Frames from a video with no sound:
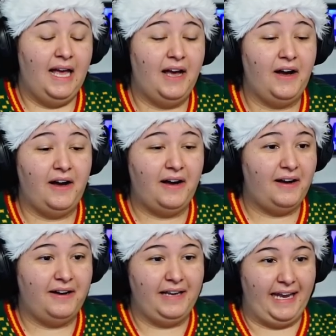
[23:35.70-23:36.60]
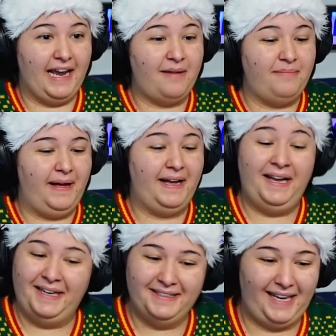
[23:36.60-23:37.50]
Oh, yep.
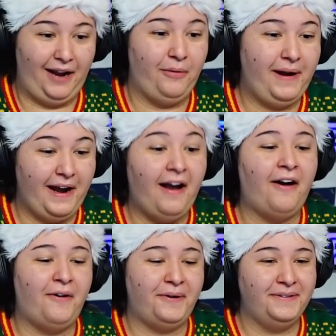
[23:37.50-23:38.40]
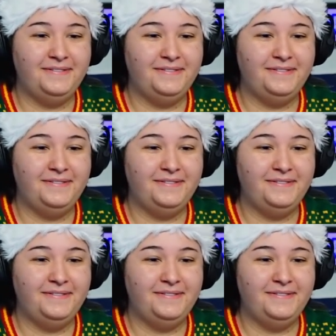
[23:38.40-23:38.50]
Here we go.